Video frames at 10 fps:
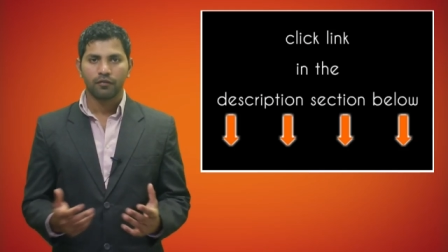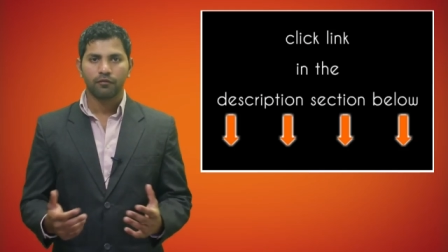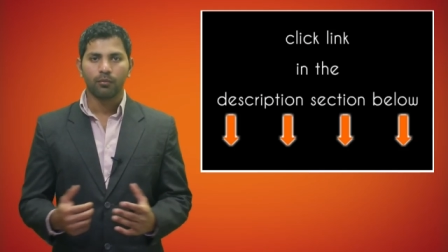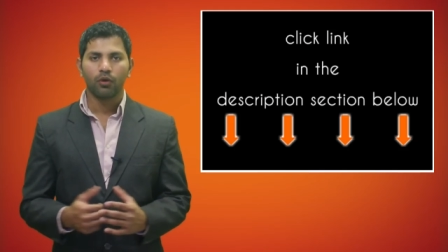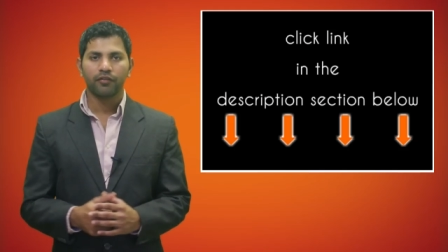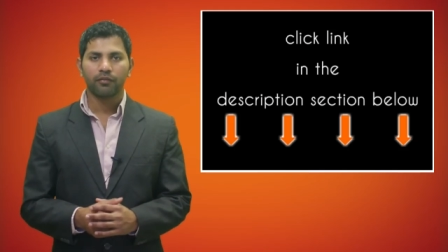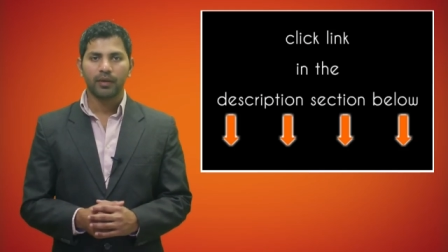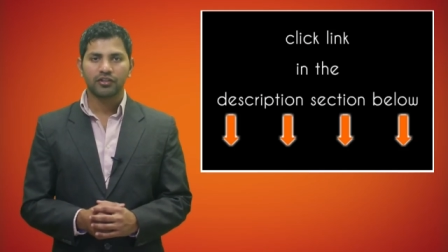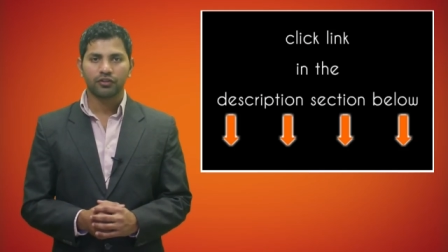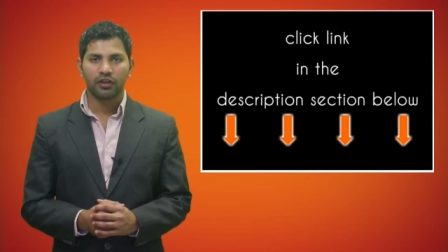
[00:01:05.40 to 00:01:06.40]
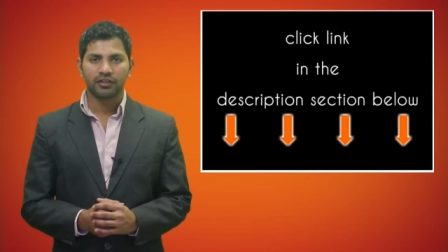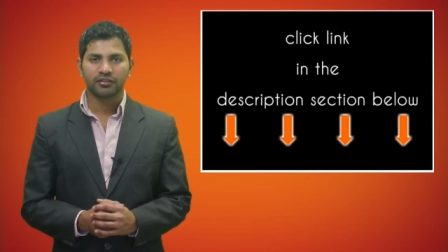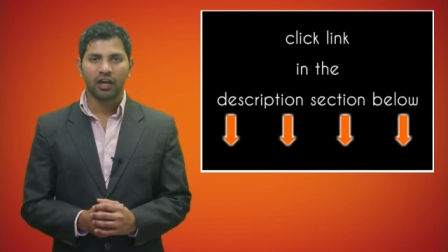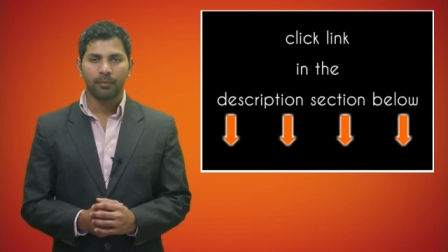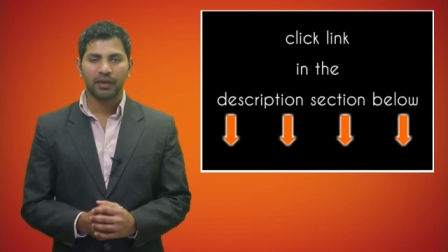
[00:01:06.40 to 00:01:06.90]
For more information on this
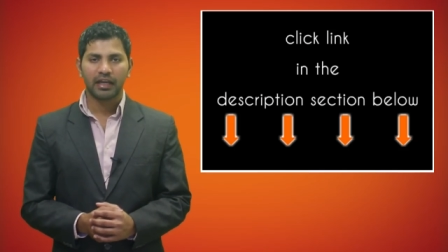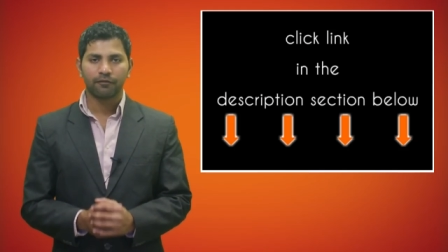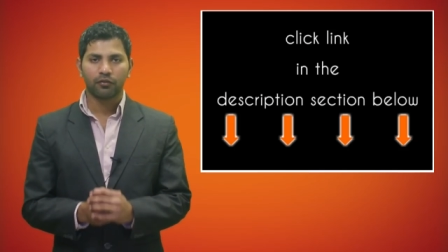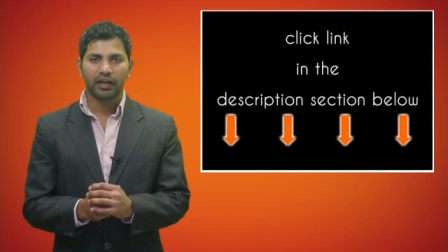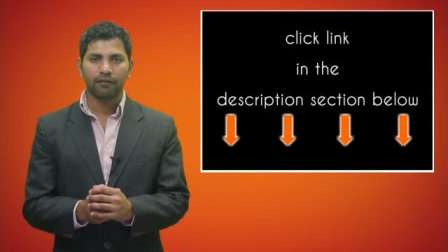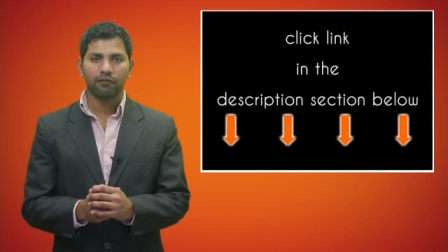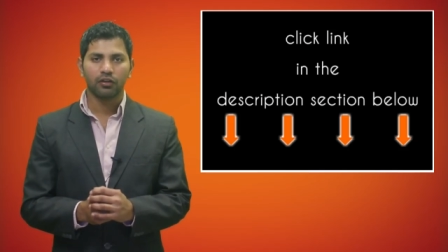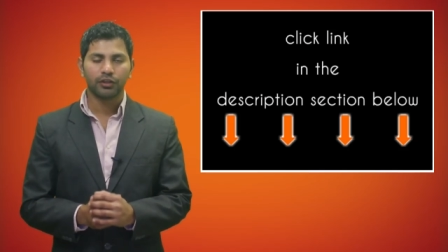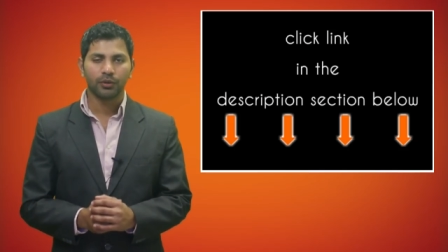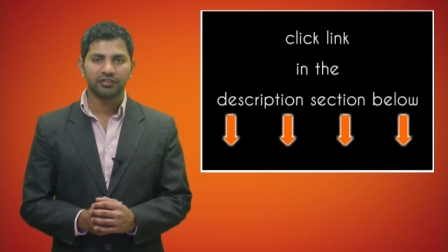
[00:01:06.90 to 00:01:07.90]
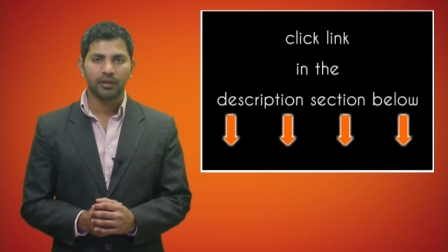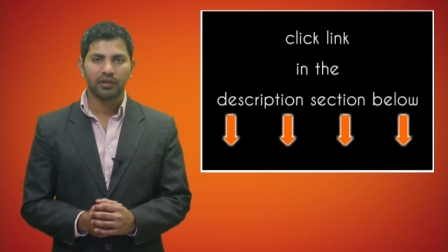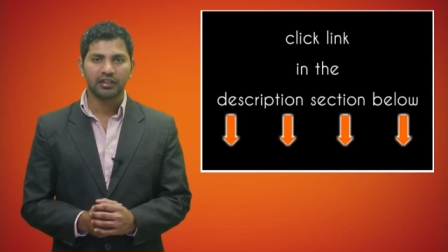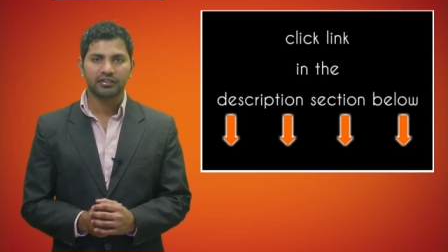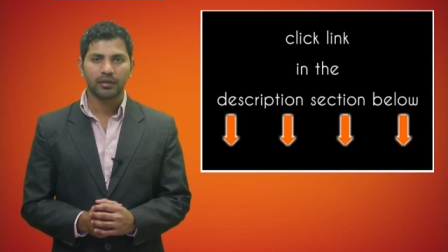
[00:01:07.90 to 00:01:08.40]
topic and for a full
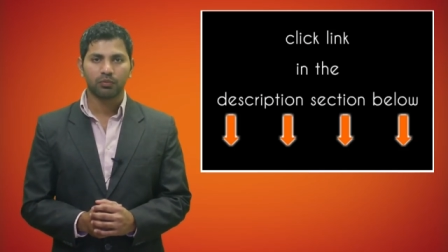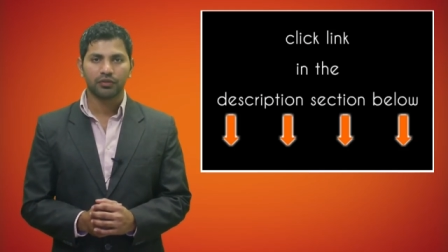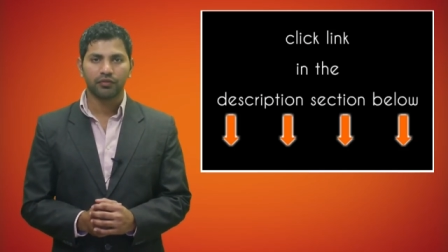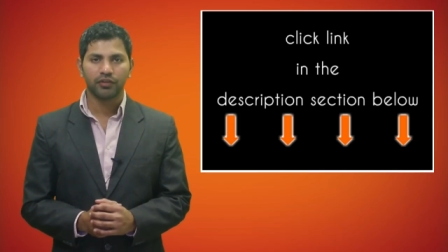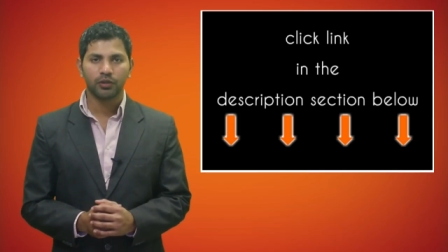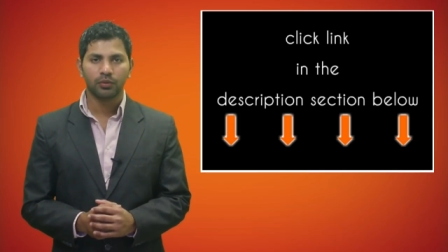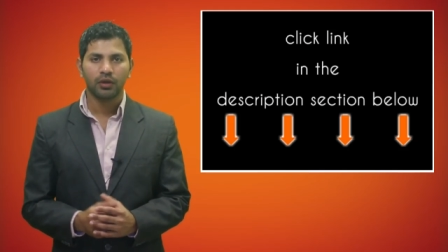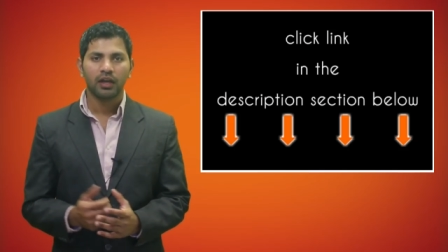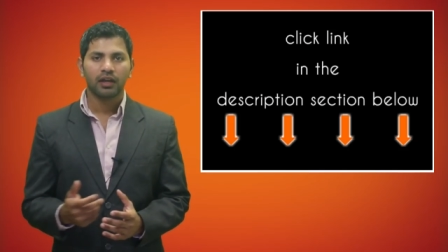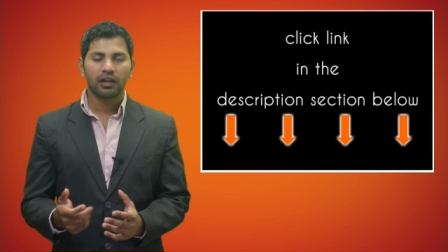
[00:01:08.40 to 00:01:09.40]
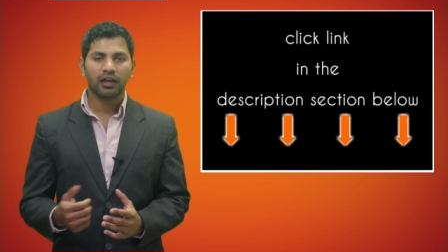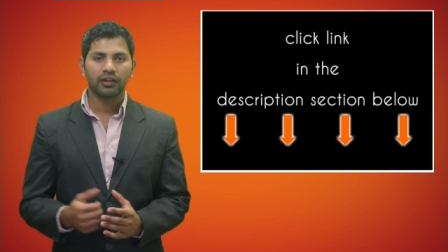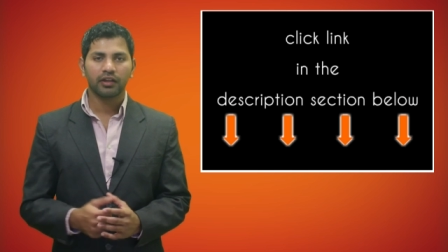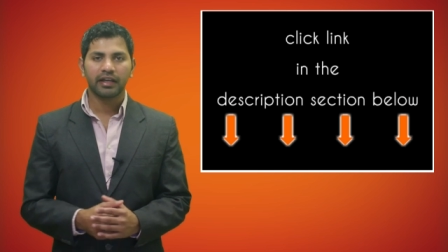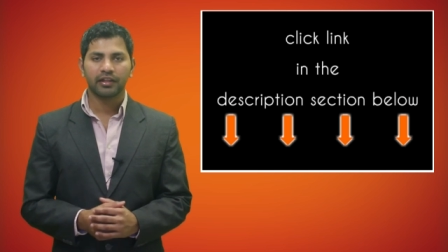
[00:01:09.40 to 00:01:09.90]
USMLE Step 1 review, click
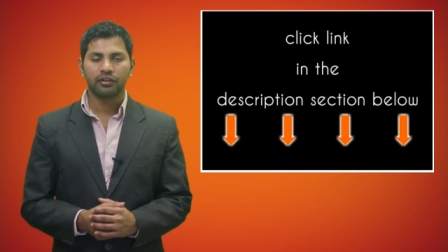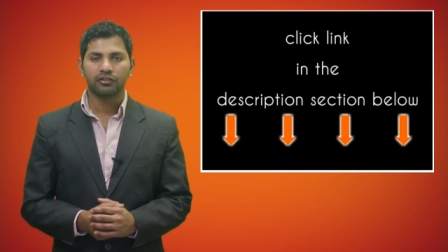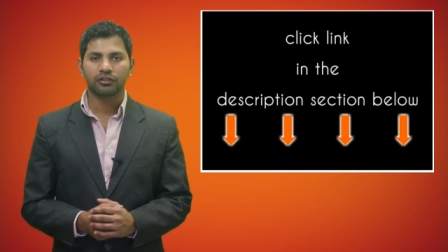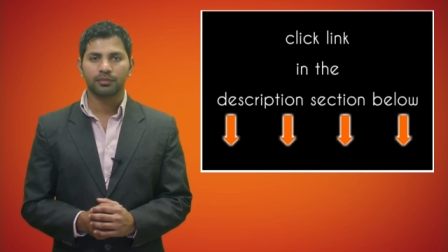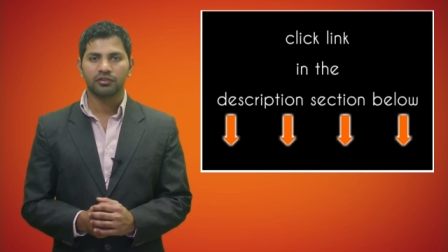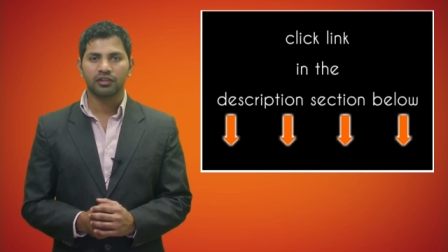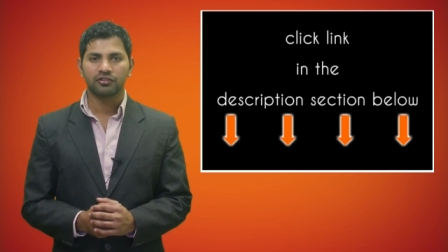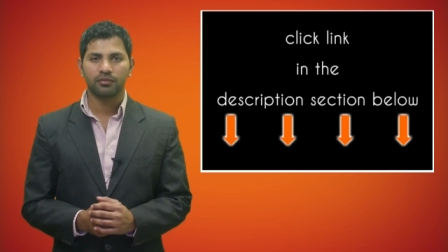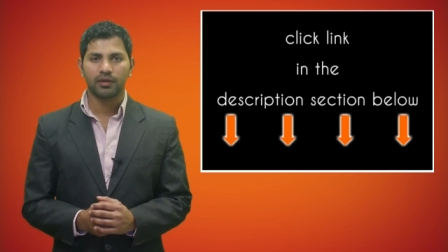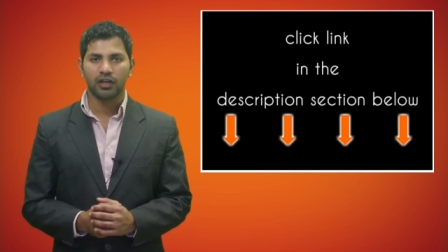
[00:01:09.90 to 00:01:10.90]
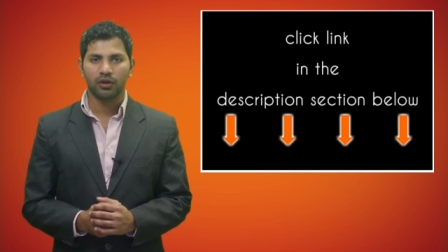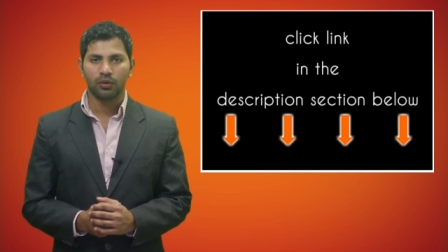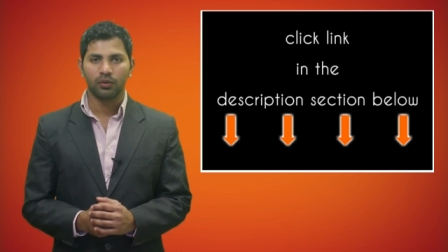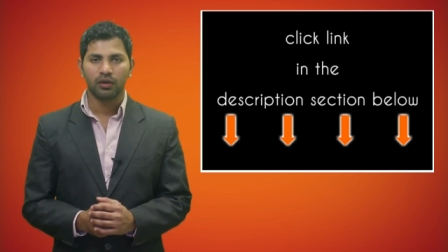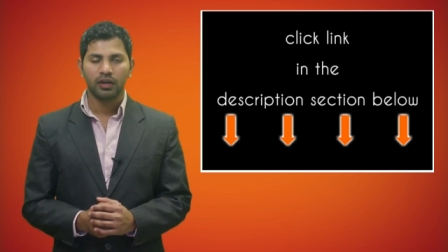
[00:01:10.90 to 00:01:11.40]
on the link in the description section
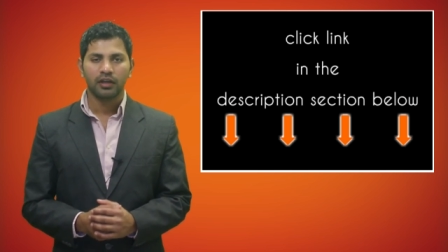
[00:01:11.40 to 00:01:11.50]
below.